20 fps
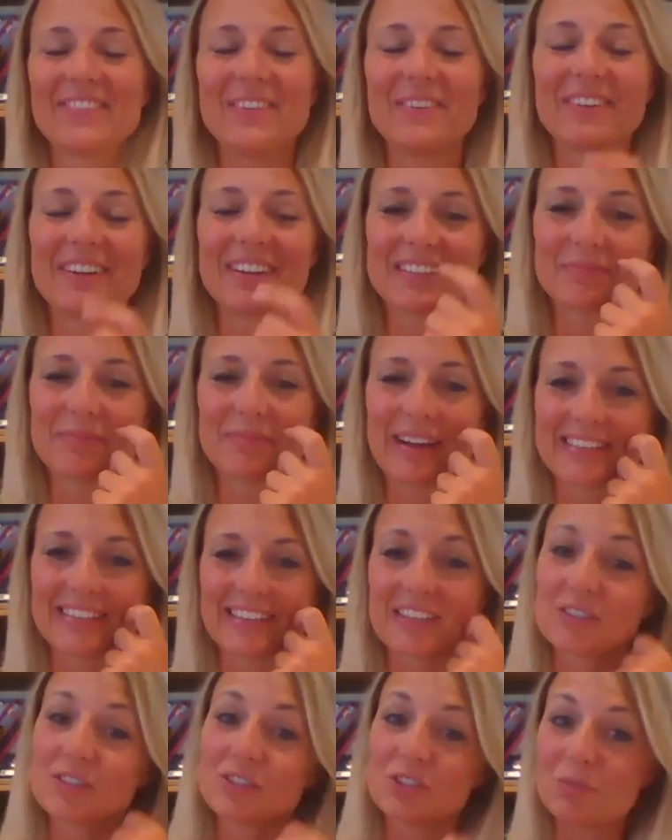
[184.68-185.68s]
if you're
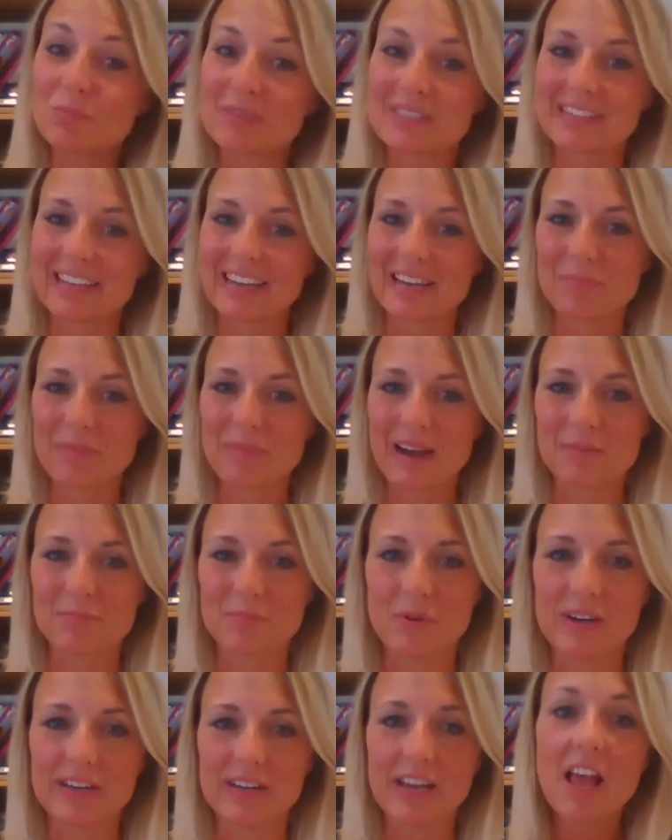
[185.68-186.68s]
expecting a super slick
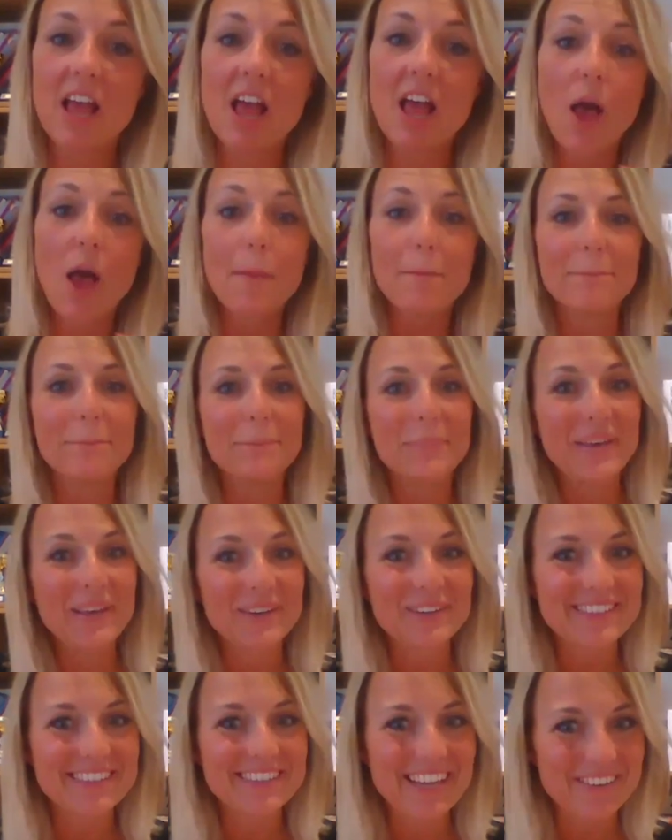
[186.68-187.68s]
PowerPoint,
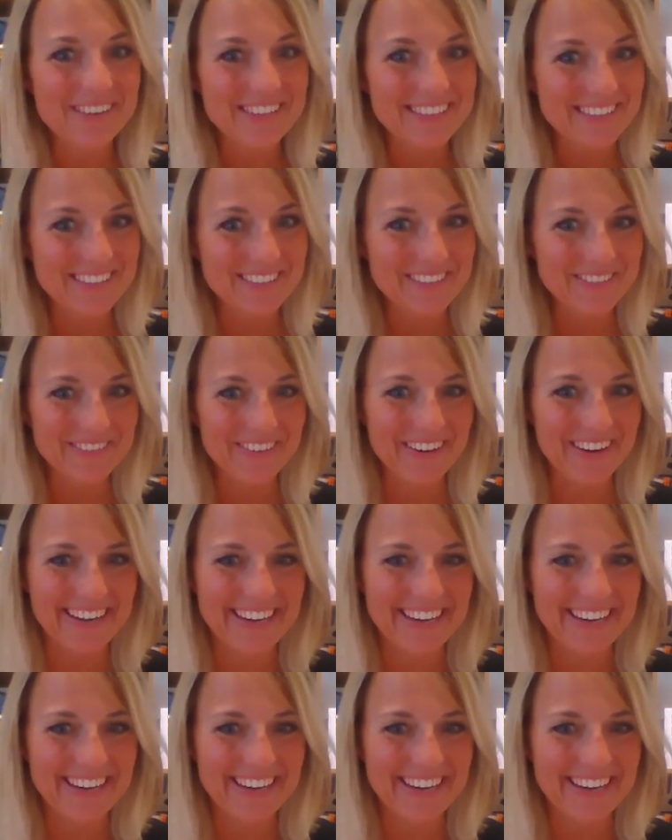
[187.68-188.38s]
because there isn't